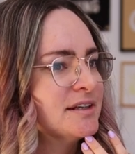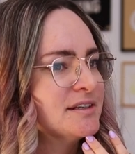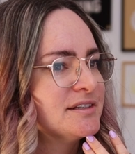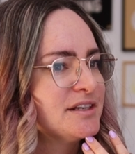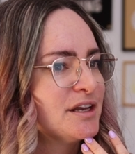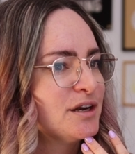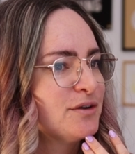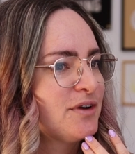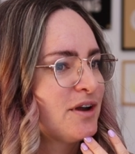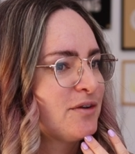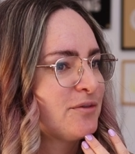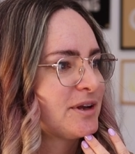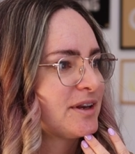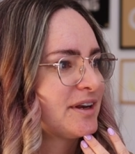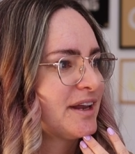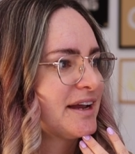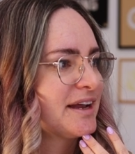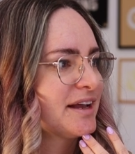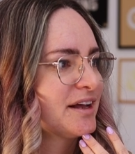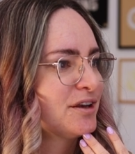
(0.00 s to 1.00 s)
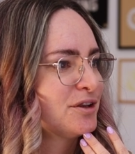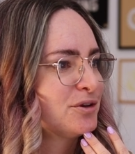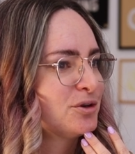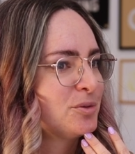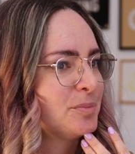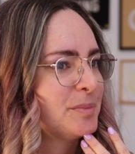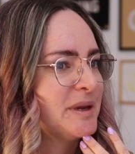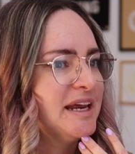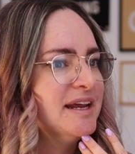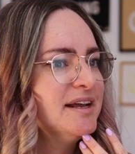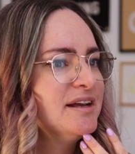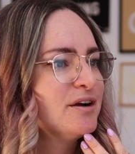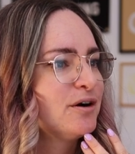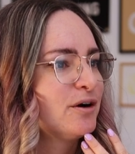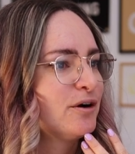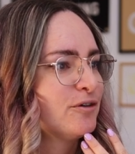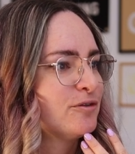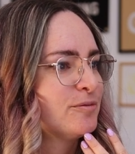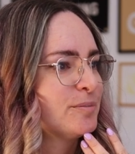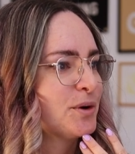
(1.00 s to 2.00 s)
Instead of having like a little peek
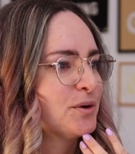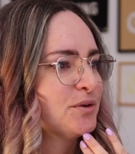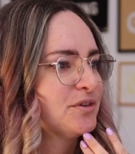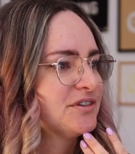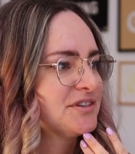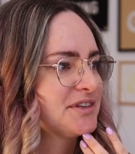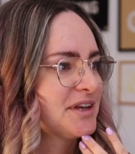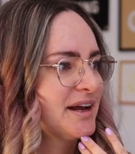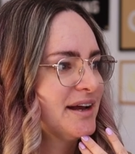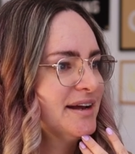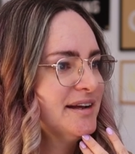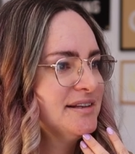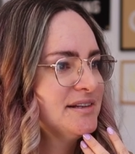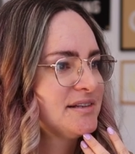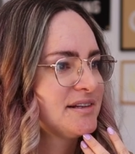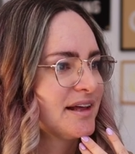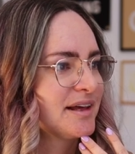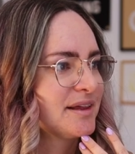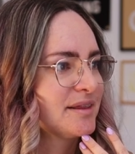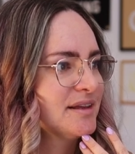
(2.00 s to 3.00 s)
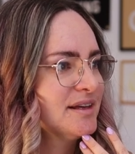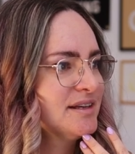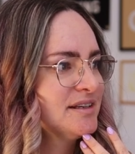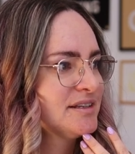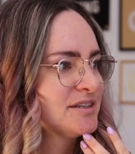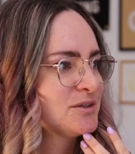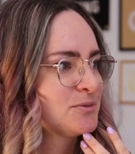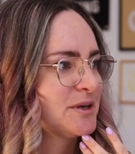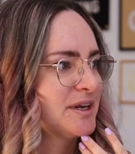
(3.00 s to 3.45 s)
off both sides like this,